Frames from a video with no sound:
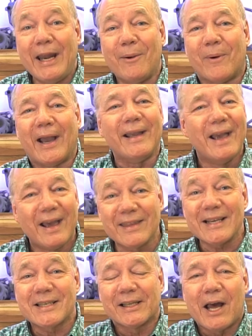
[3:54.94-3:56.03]
Anyway,
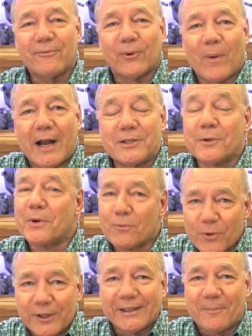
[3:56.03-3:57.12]
thanks a lot for watching. We
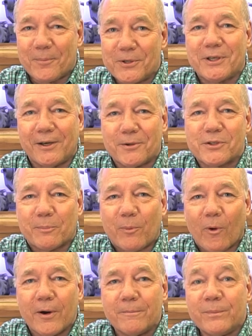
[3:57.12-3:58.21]
really appreciate your
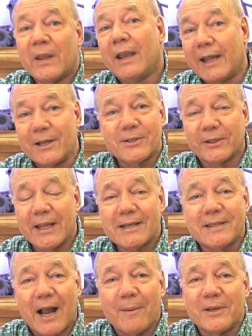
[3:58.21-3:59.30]
support. And until next
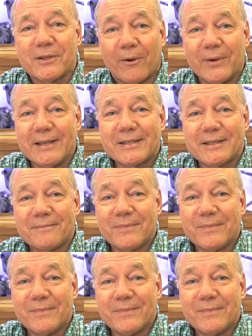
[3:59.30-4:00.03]
time, as always,